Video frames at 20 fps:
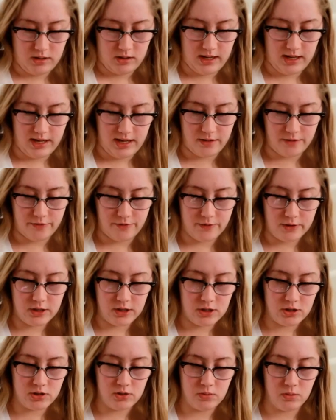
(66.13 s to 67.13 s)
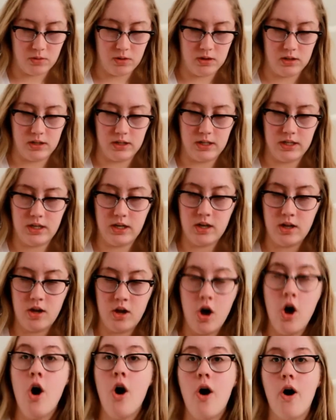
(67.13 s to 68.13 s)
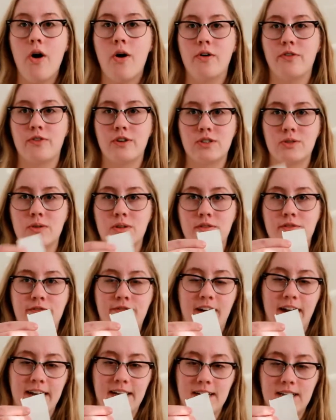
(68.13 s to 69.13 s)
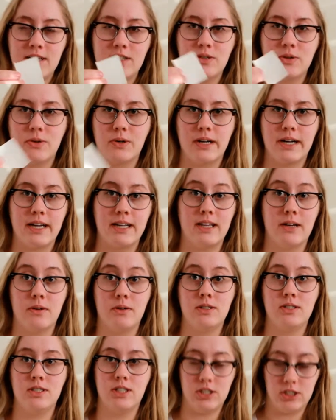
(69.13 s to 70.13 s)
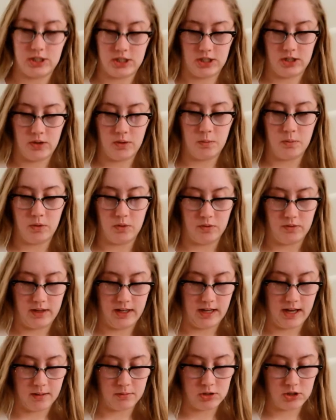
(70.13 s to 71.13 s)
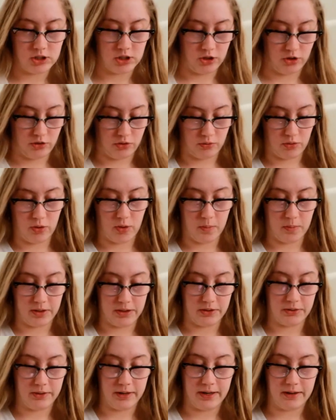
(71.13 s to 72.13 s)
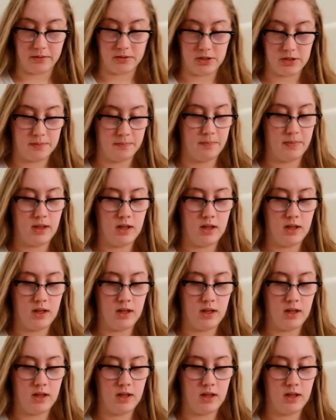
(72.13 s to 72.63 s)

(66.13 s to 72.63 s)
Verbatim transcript: Okay, the first one. Oh, first one, Finding Dory. That was such a cute movie. I'm just gonna throw them on the ground.